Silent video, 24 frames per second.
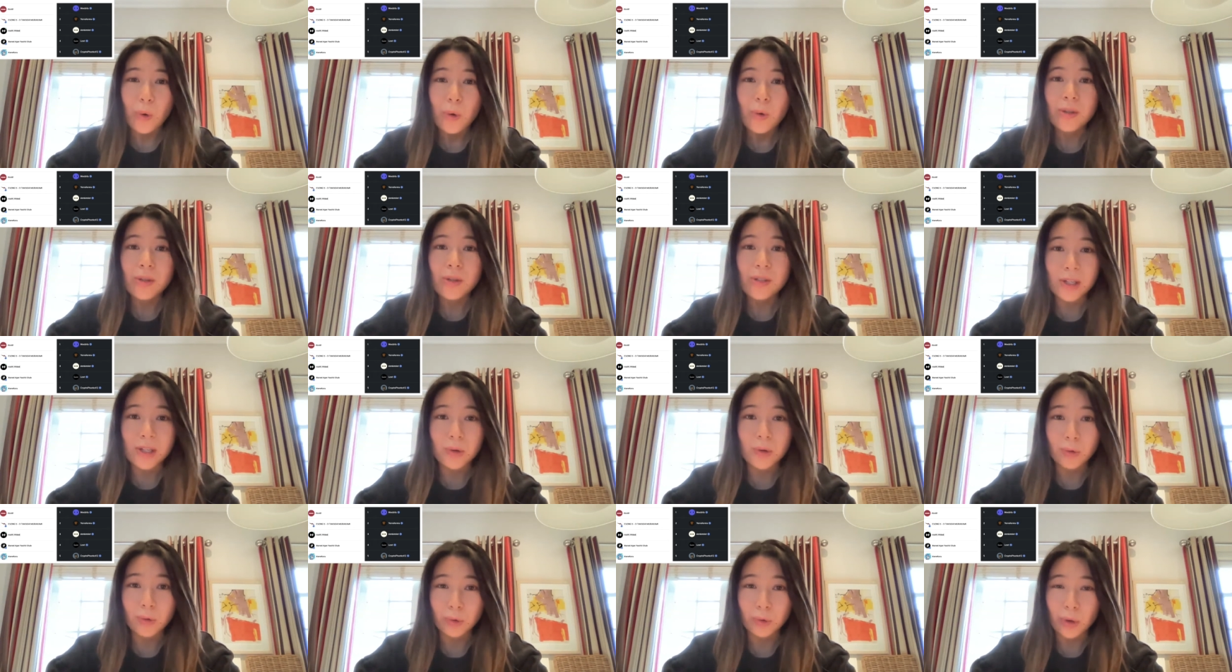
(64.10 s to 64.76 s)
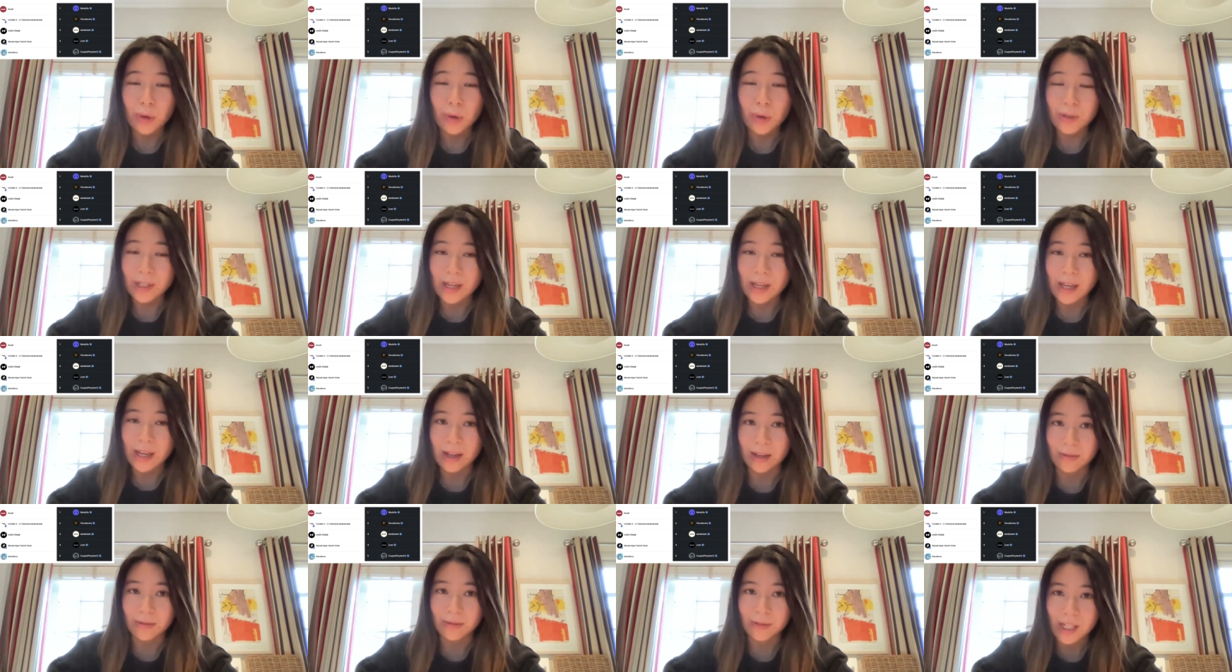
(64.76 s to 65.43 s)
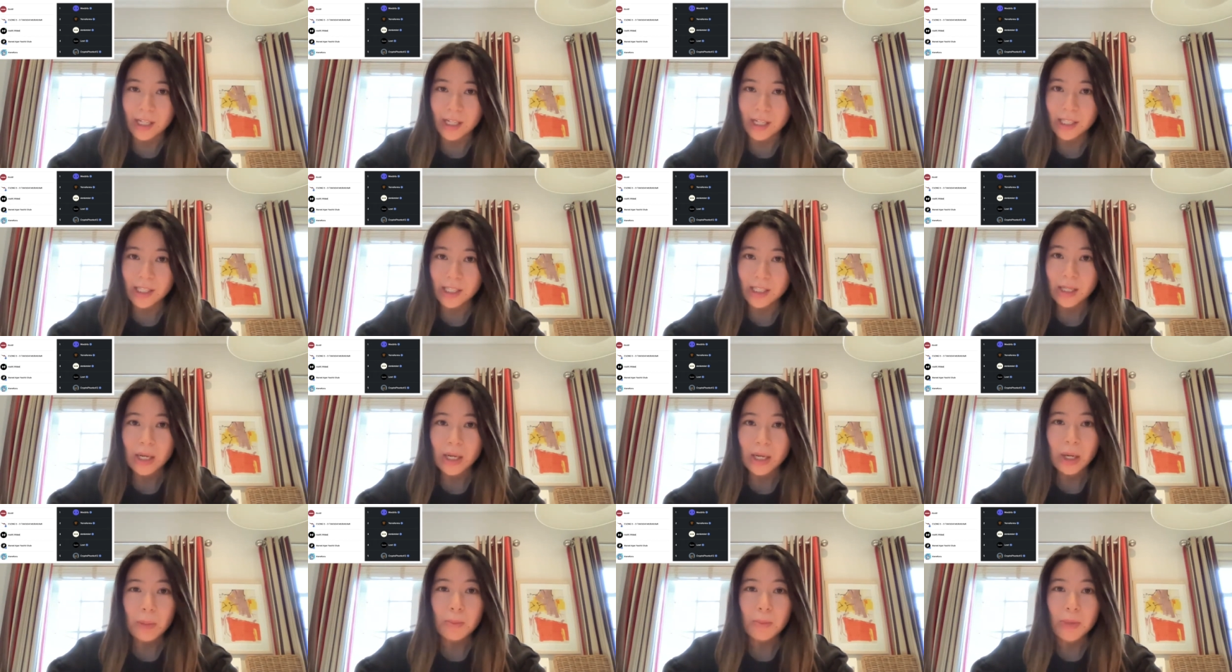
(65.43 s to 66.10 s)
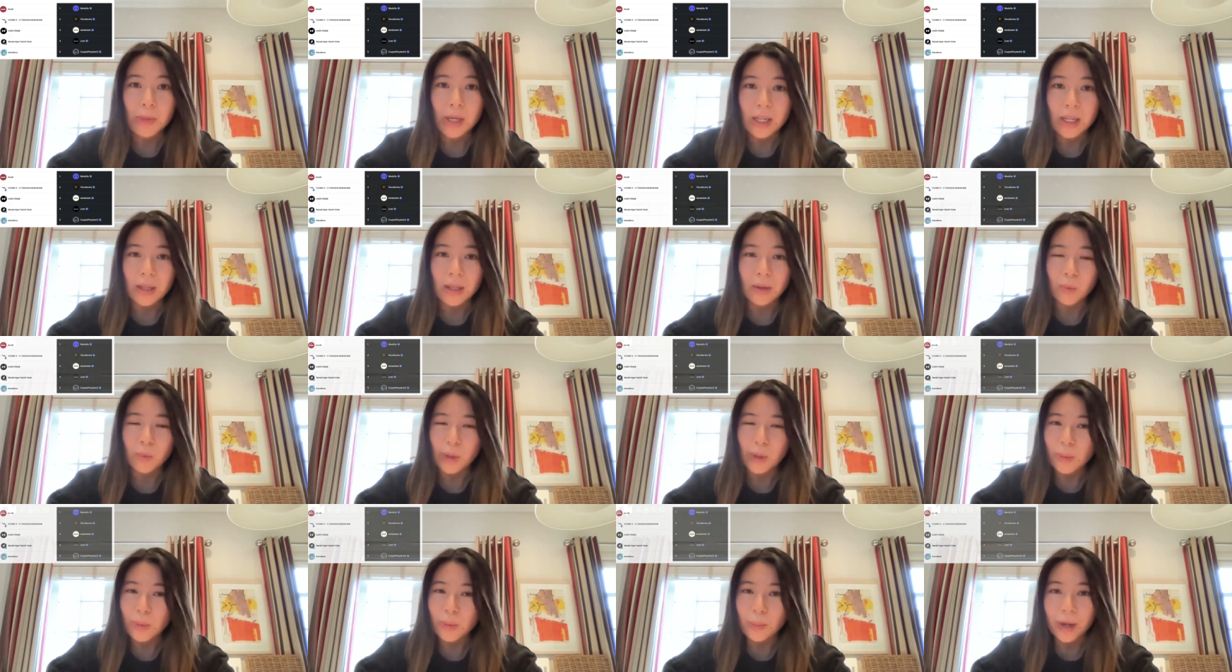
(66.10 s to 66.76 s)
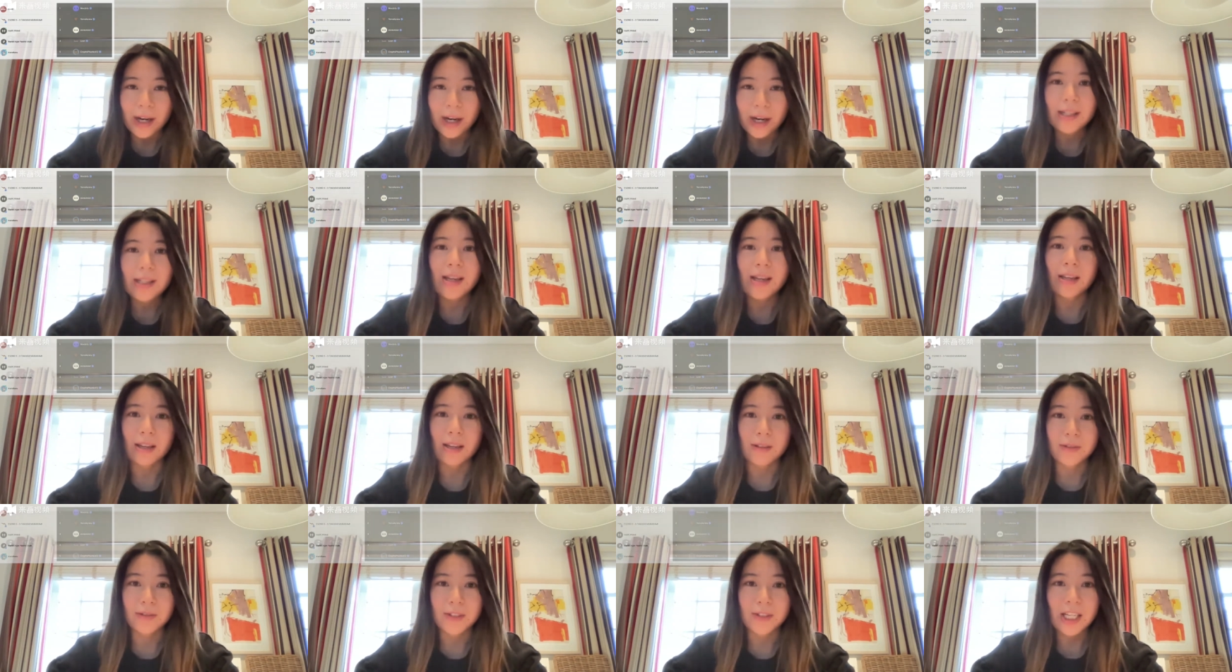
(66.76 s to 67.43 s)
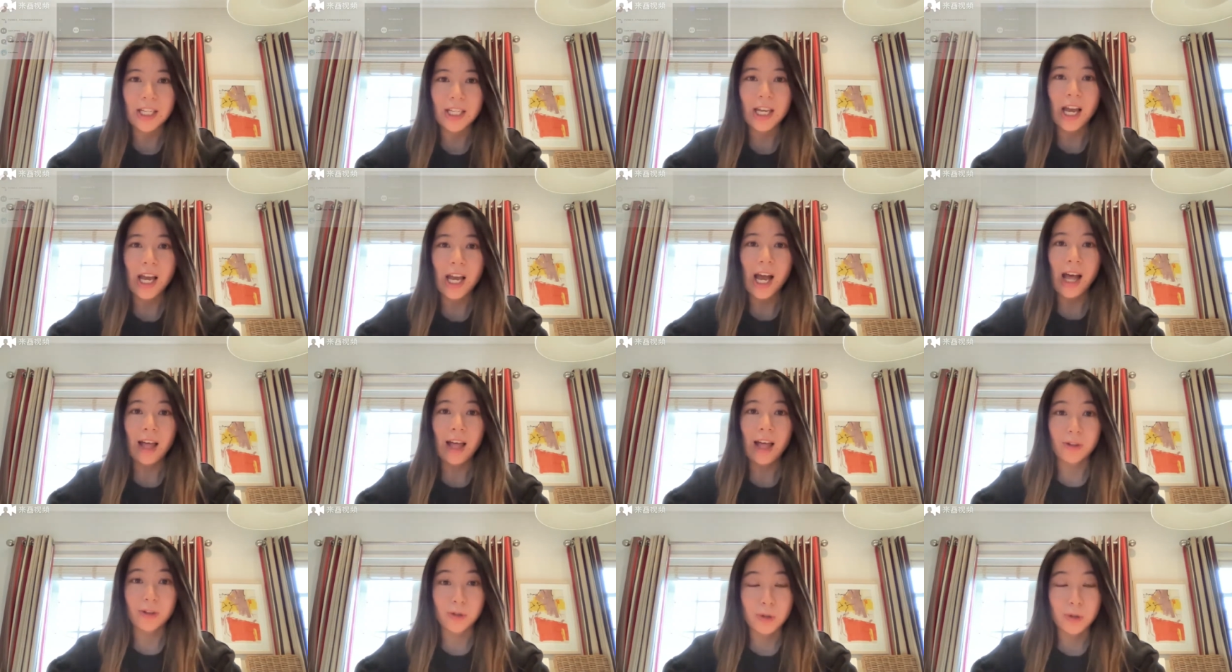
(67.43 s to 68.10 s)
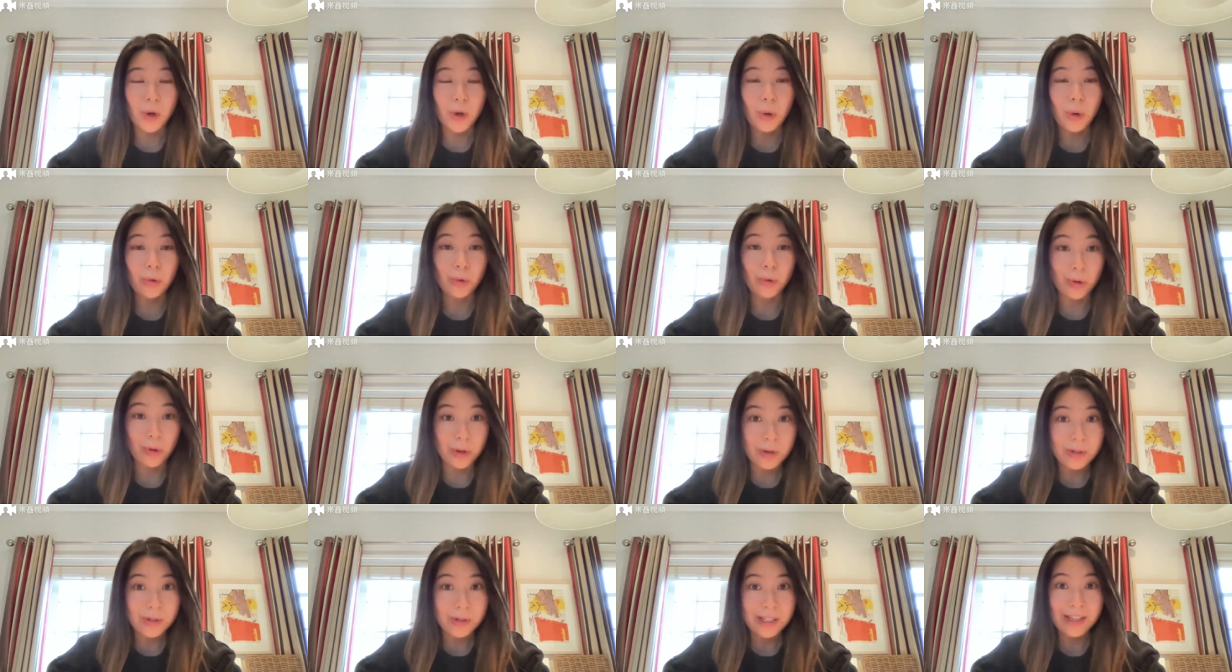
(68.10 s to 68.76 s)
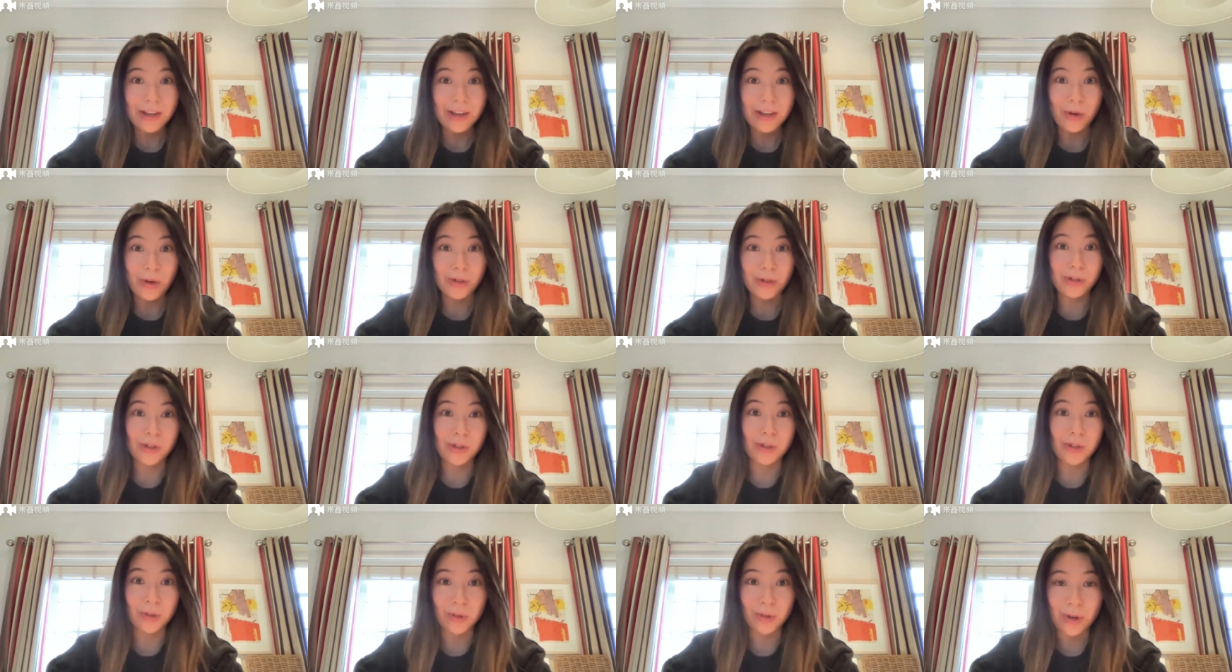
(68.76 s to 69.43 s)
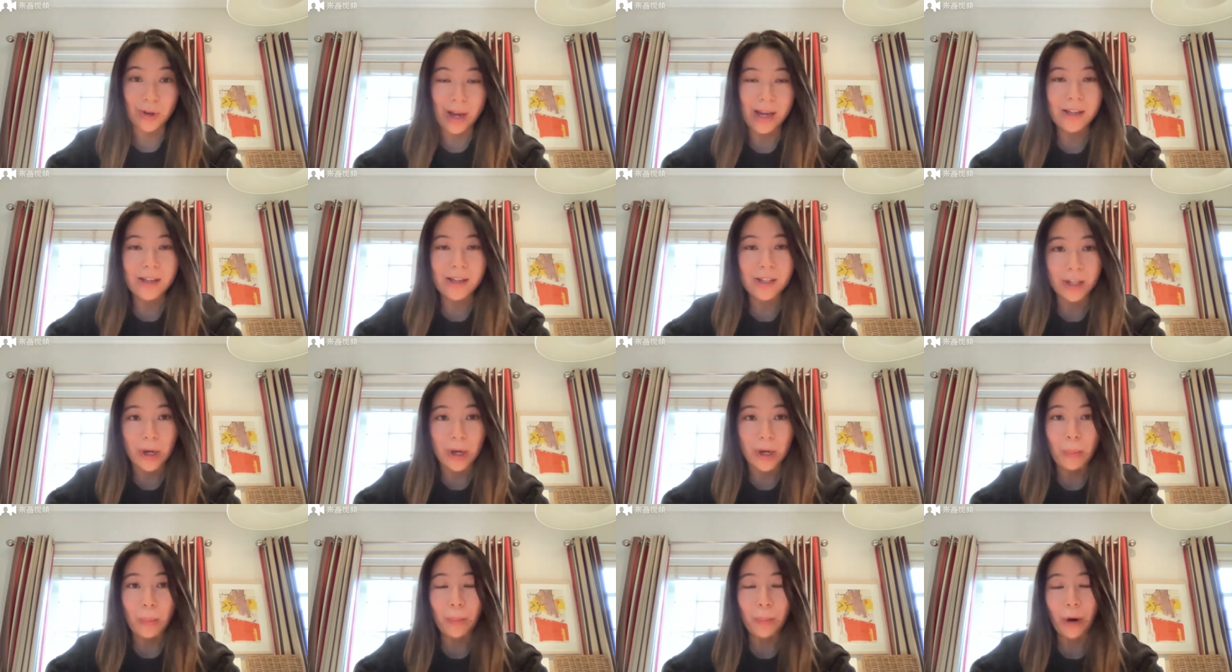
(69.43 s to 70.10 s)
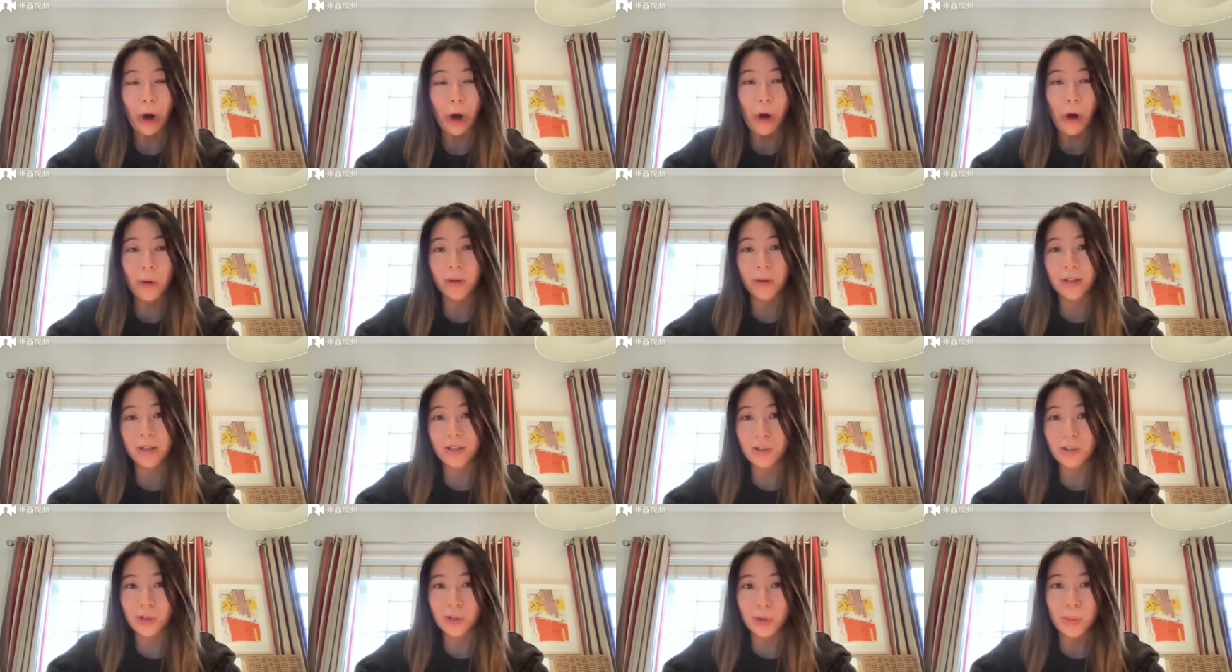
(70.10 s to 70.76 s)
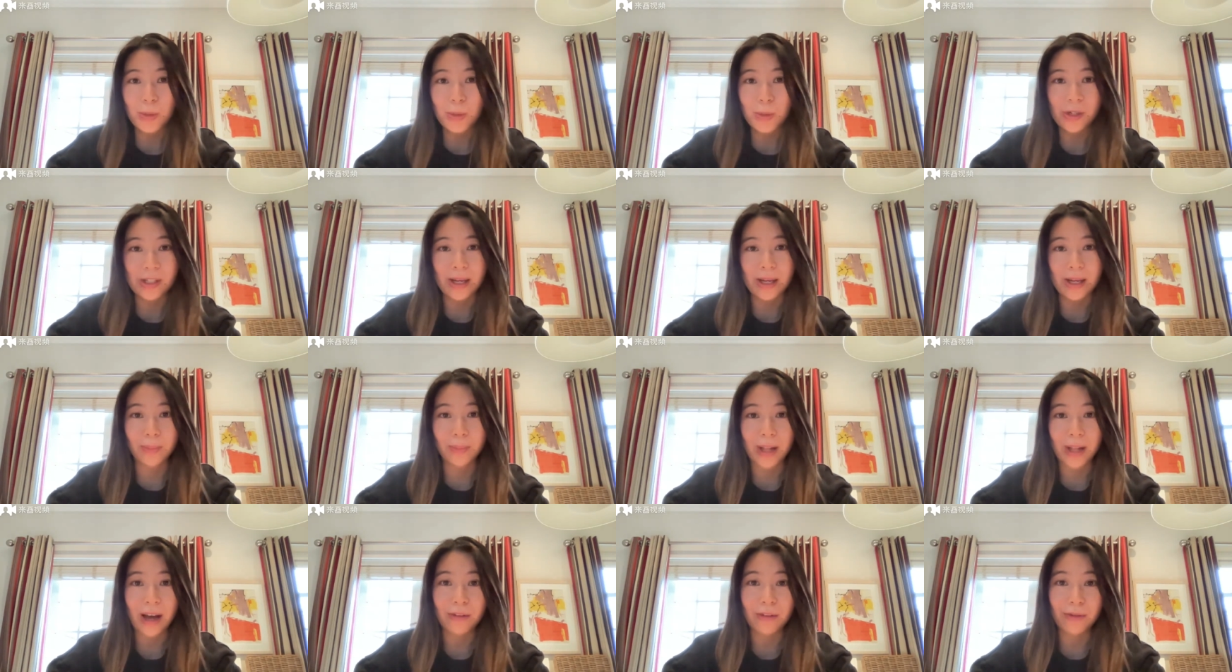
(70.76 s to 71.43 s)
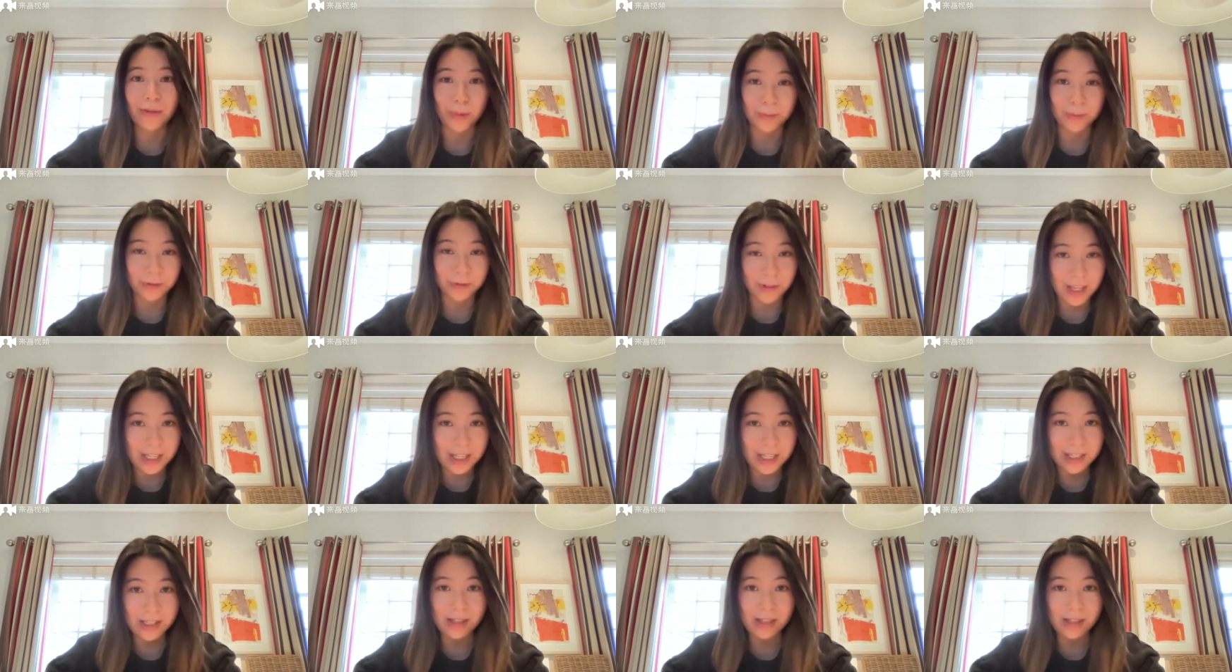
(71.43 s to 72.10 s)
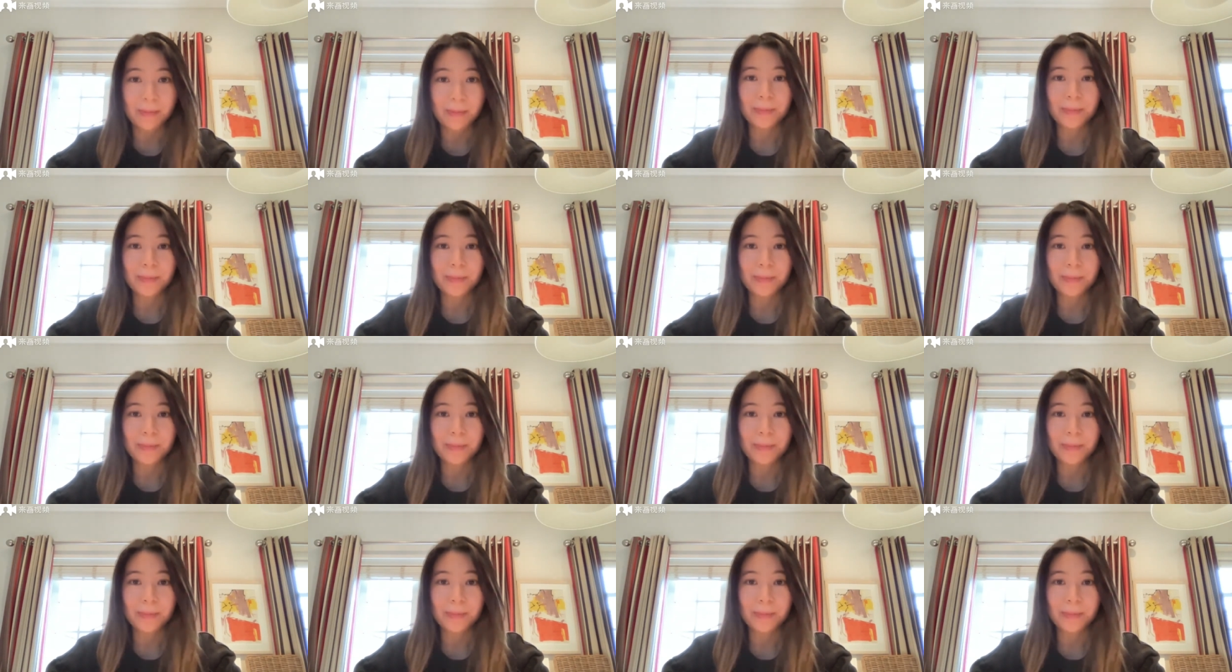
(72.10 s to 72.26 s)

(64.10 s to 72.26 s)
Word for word: zero royalty N F Ts, meaning when you buy the N F T, there's no royalty going to the creator, but only the two percent platform fees.